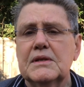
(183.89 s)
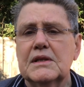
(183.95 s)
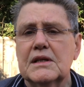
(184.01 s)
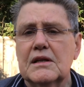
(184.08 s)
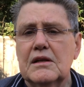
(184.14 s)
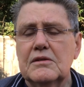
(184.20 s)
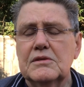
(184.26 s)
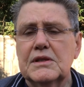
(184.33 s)

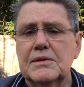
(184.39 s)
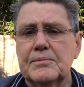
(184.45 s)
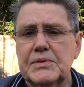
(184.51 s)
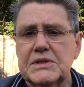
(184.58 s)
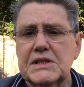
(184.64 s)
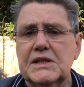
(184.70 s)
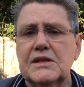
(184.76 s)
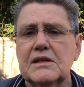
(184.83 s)
including
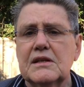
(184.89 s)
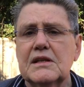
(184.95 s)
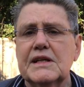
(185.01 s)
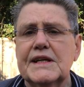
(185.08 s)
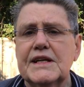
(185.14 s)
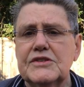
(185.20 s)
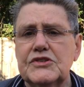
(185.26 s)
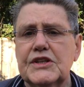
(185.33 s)

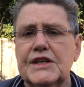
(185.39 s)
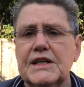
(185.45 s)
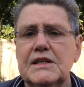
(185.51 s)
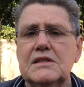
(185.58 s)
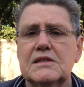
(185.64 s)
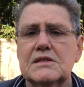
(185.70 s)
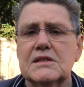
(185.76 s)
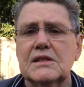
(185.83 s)
particularly
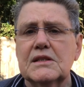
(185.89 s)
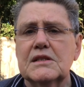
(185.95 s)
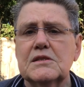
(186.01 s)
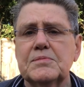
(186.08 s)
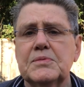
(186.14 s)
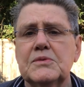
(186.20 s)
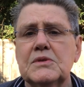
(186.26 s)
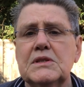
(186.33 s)
educators at this
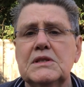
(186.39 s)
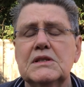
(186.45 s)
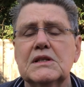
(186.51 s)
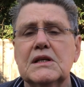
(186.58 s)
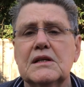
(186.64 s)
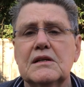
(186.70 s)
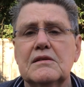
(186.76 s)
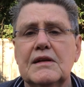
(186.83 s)
point,
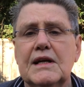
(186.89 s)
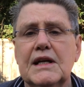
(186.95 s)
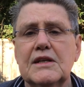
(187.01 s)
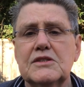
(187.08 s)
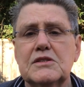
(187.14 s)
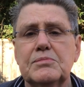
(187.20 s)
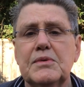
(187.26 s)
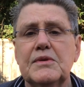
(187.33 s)
are
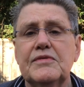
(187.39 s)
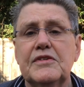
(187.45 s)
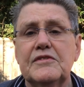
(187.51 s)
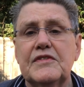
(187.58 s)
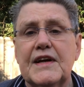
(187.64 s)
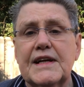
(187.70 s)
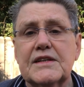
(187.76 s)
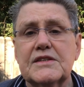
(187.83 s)
eligible for
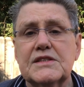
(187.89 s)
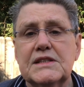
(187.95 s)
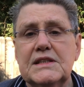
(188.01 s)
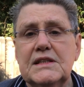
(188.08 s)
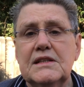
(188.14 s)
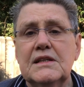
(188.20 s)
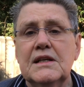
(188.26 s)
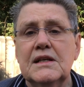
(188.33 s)

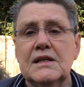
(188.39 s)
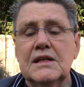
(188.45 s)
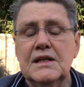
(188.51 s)
vaccine.